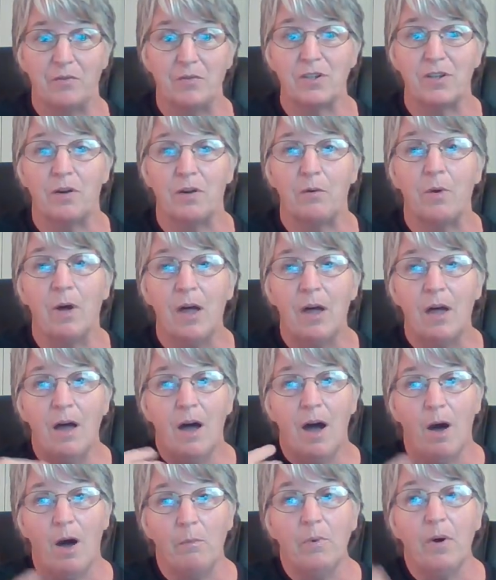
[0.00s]
so
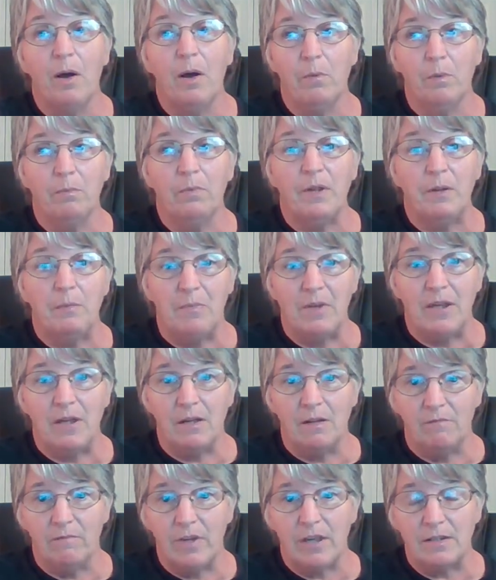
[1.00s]
I'll probably be
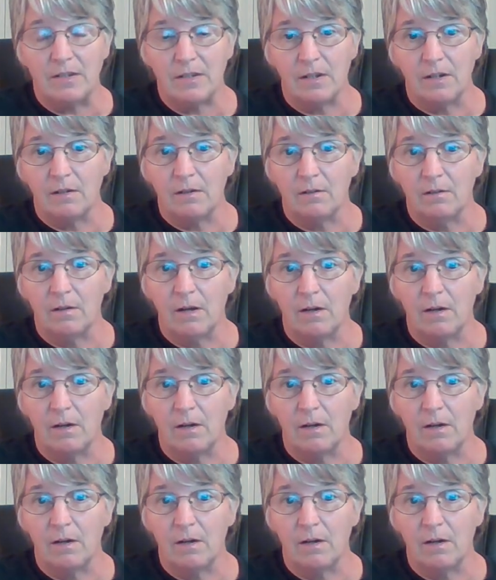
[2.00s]
investing